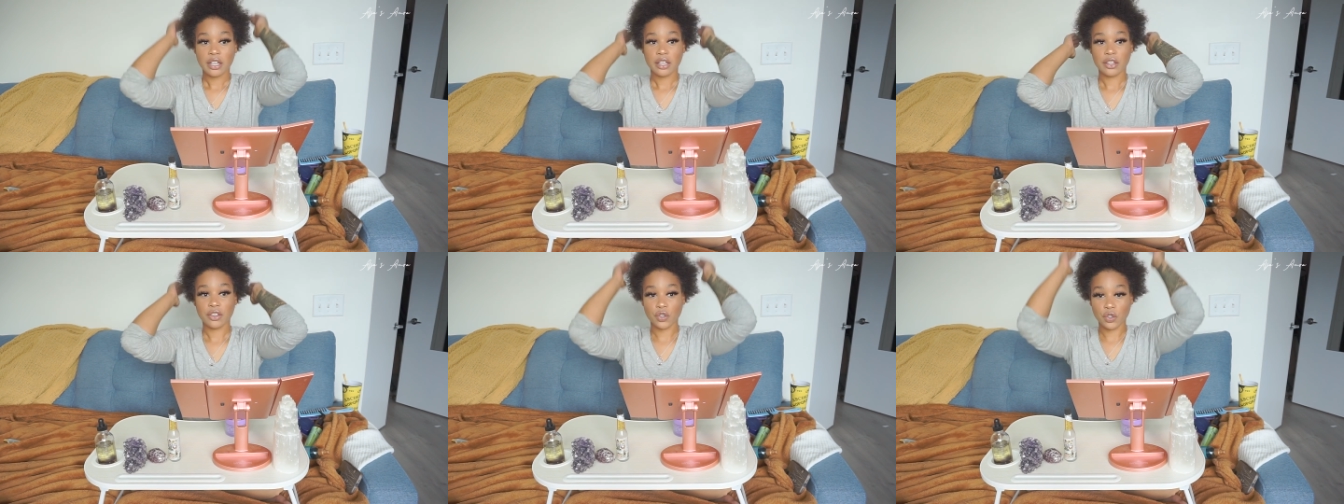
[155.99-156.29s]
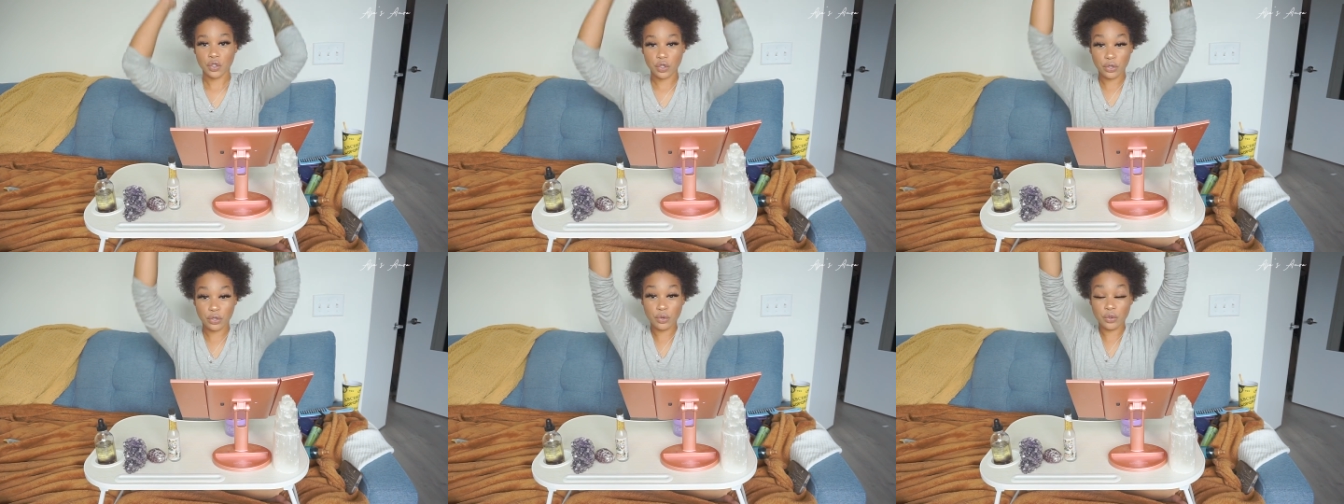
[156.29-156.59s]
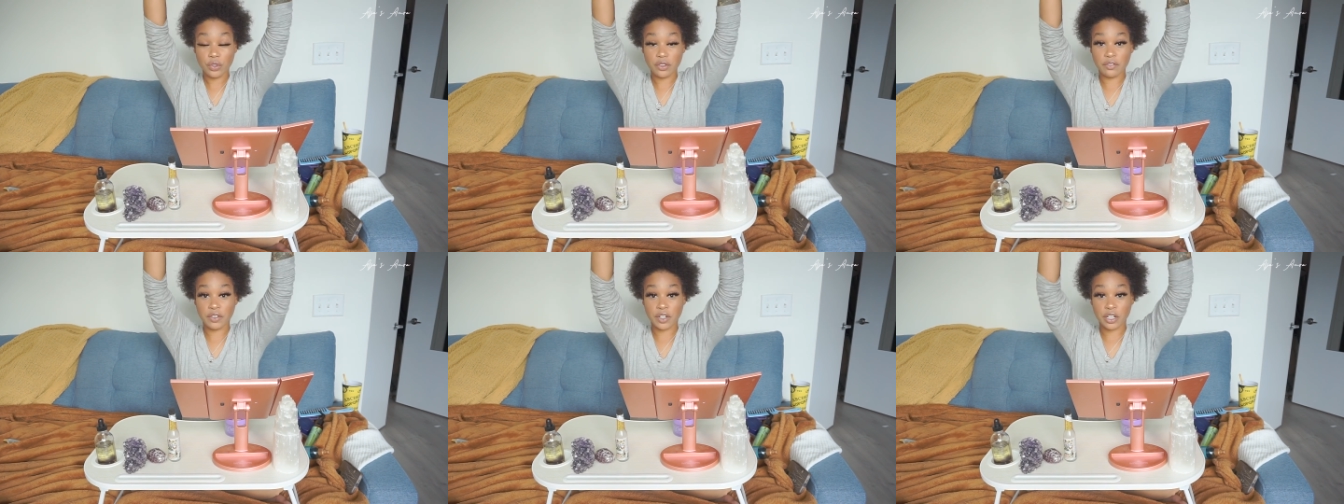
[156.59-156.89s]
the
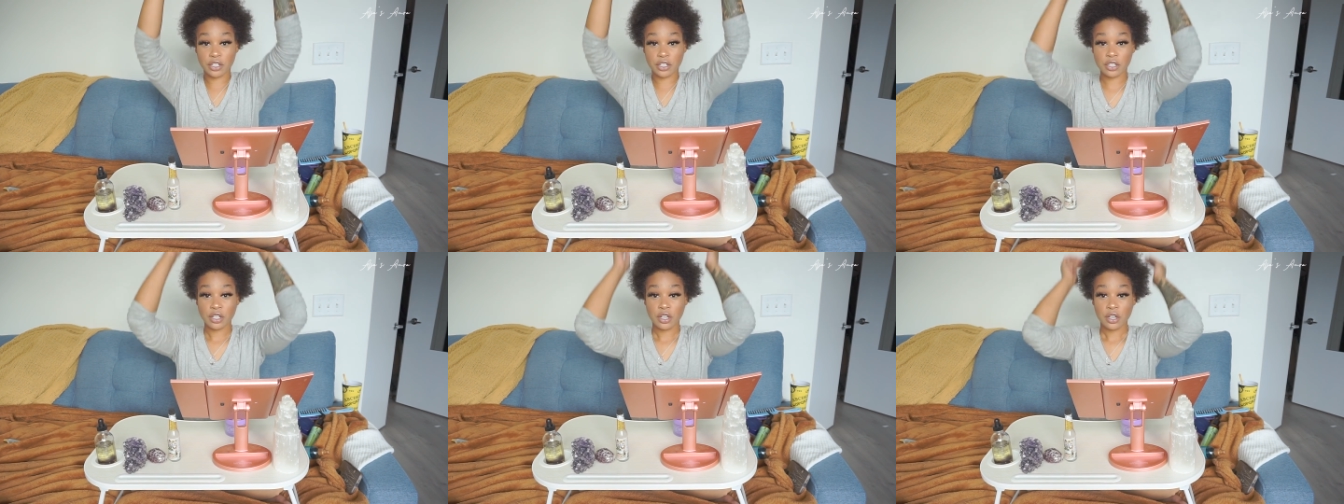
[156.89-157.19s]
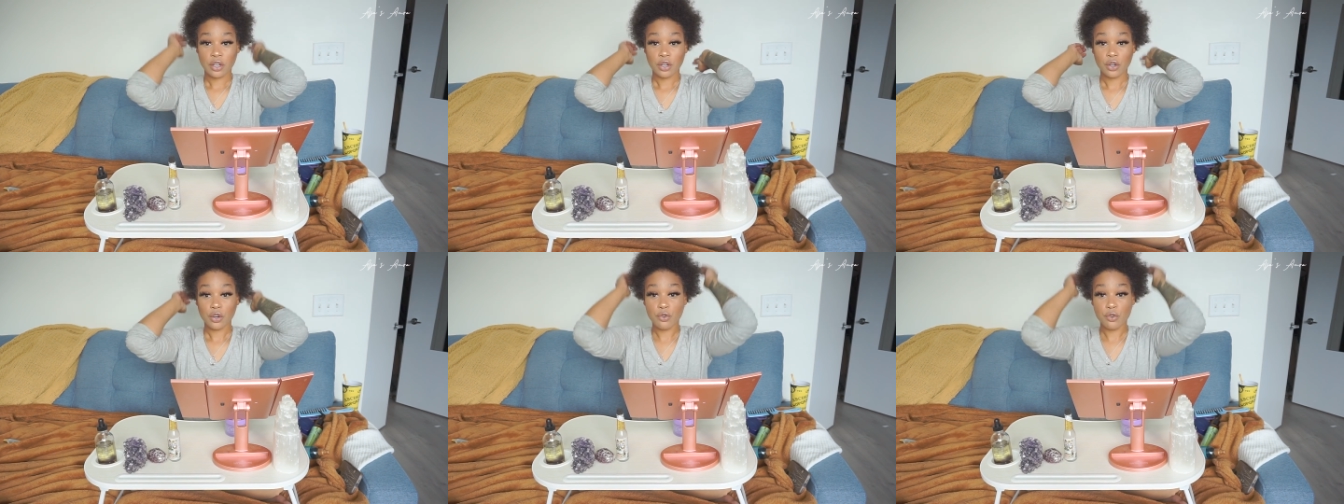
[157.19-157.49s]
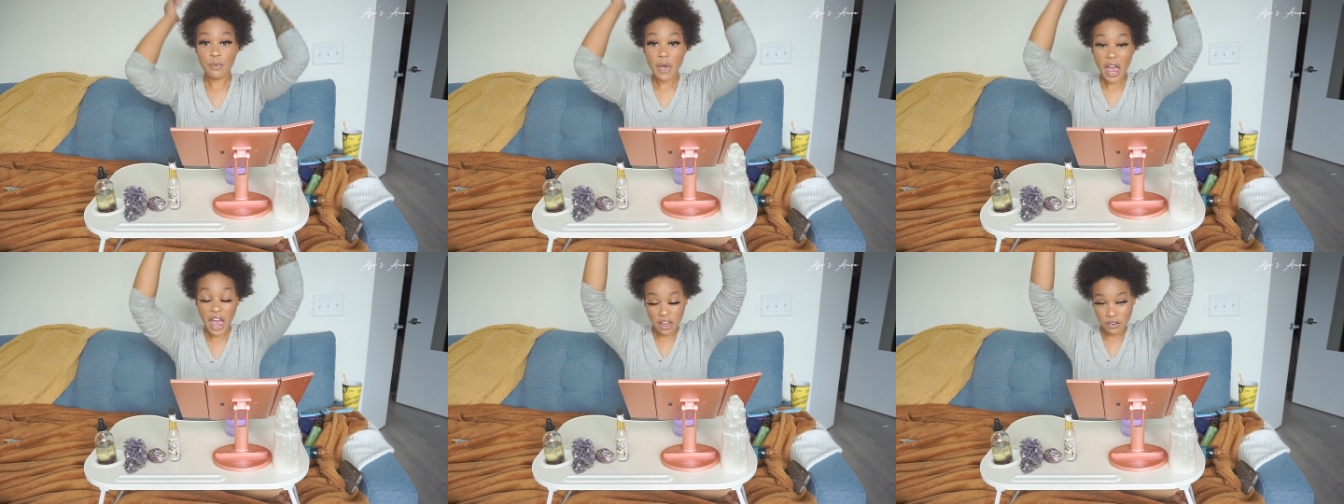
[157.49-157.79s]
universe,
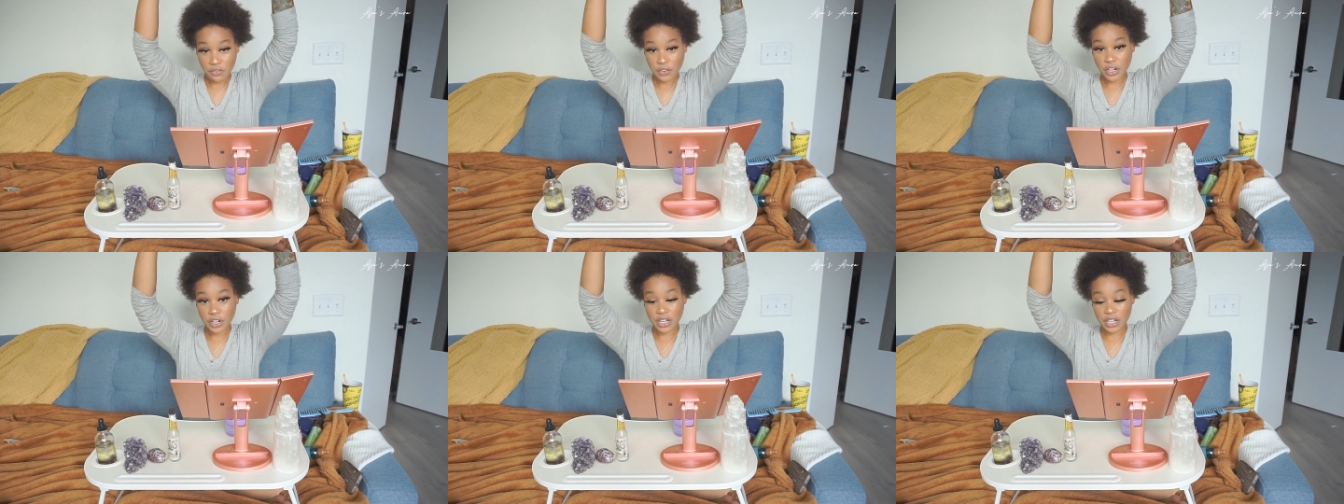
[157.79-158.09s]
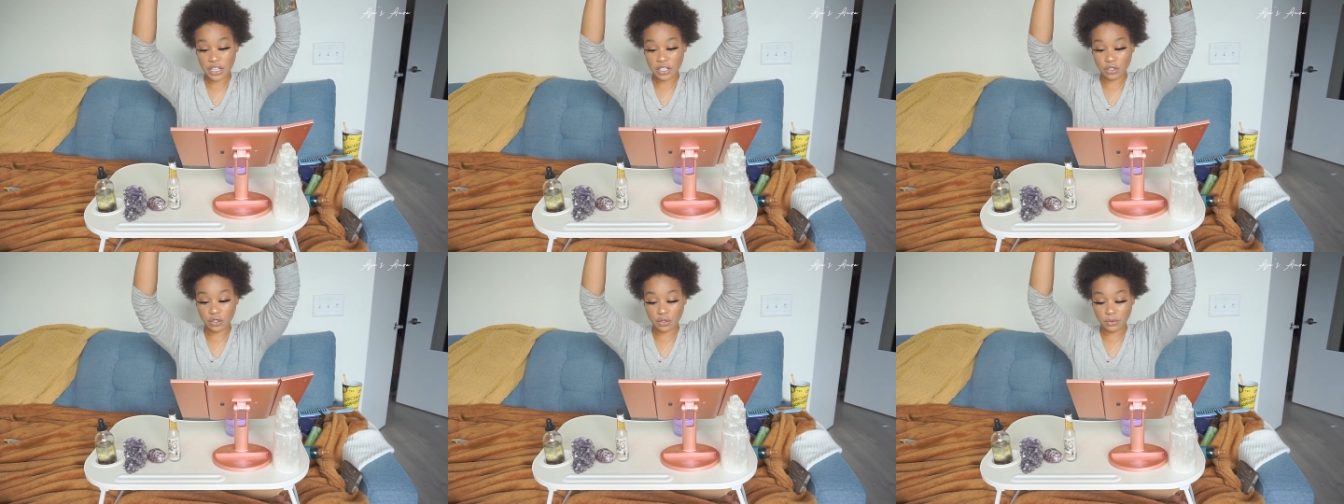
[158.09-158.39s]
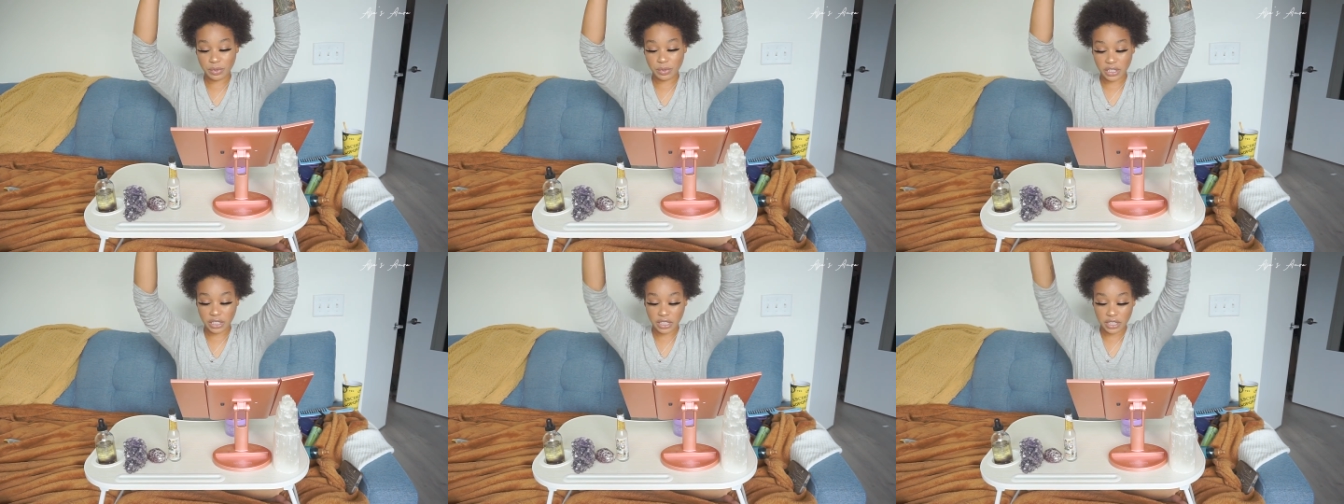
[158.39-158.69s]
whomever it is you
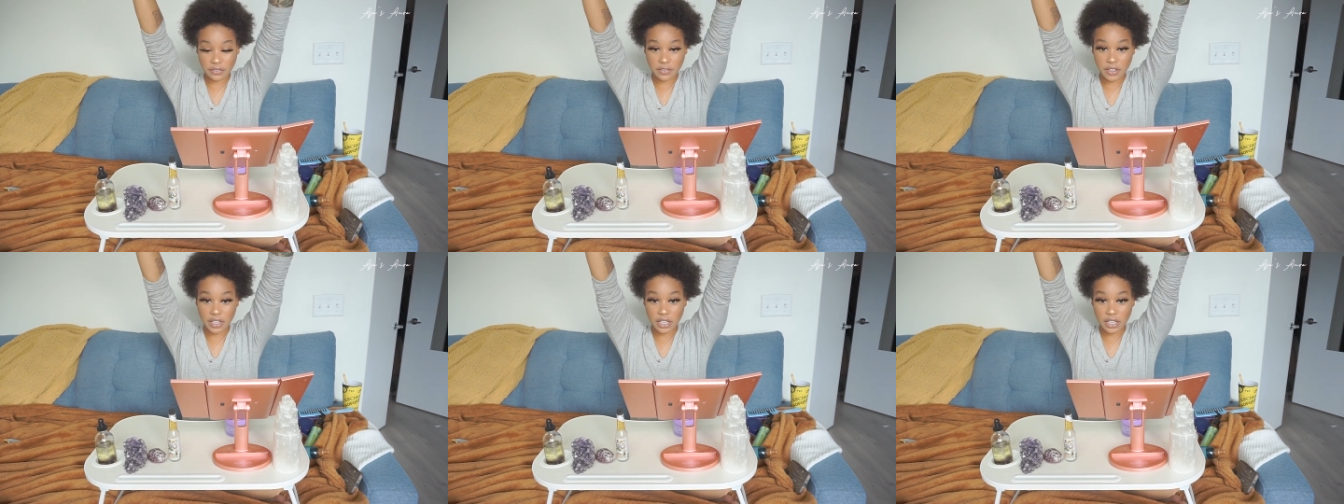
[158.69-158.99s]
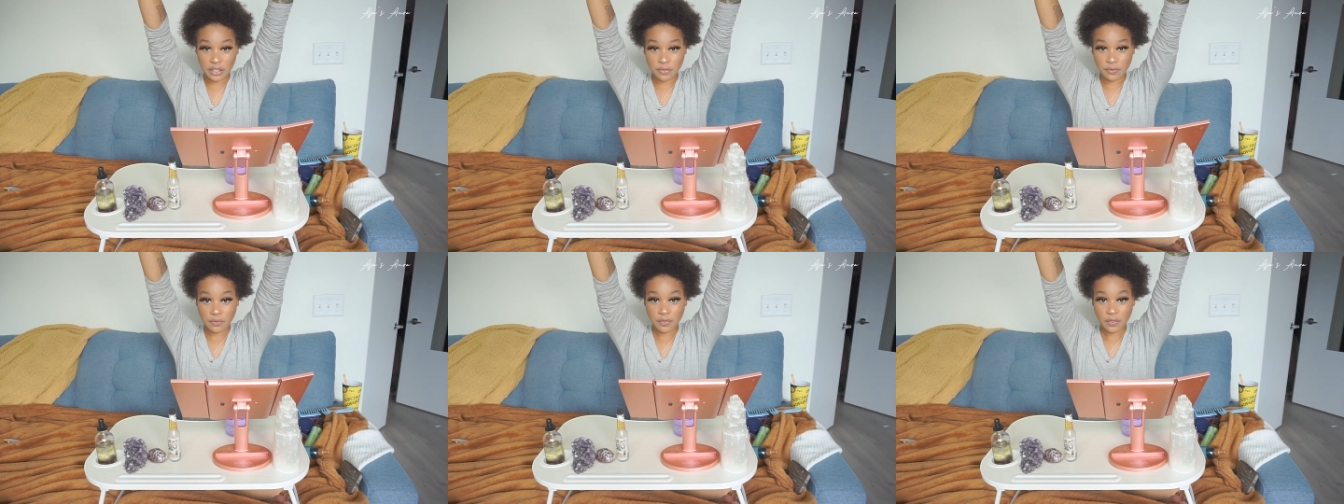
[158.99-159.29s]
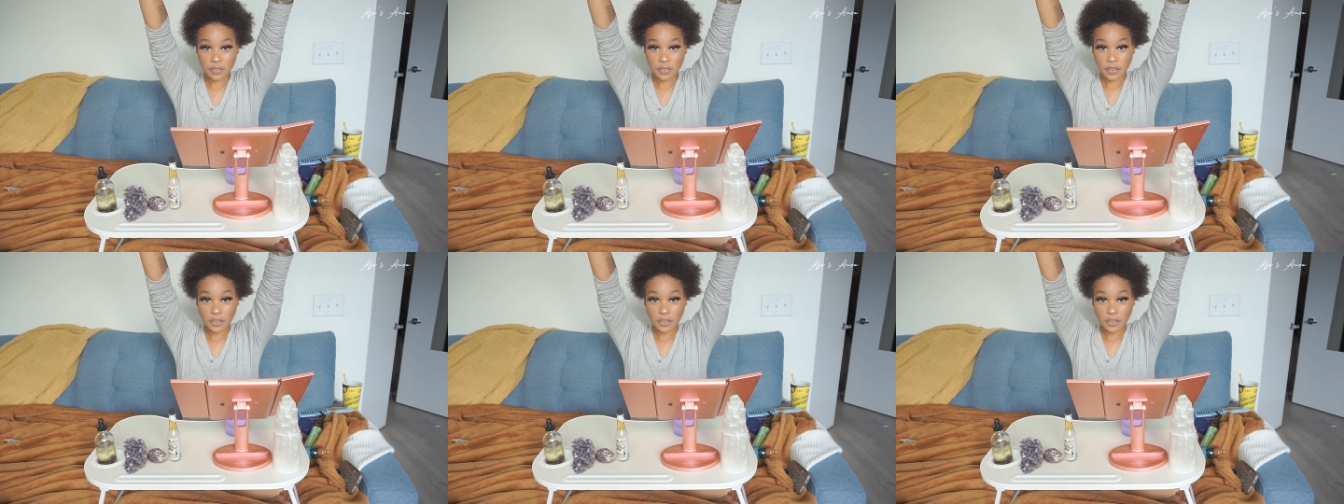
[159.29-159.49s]
believe in.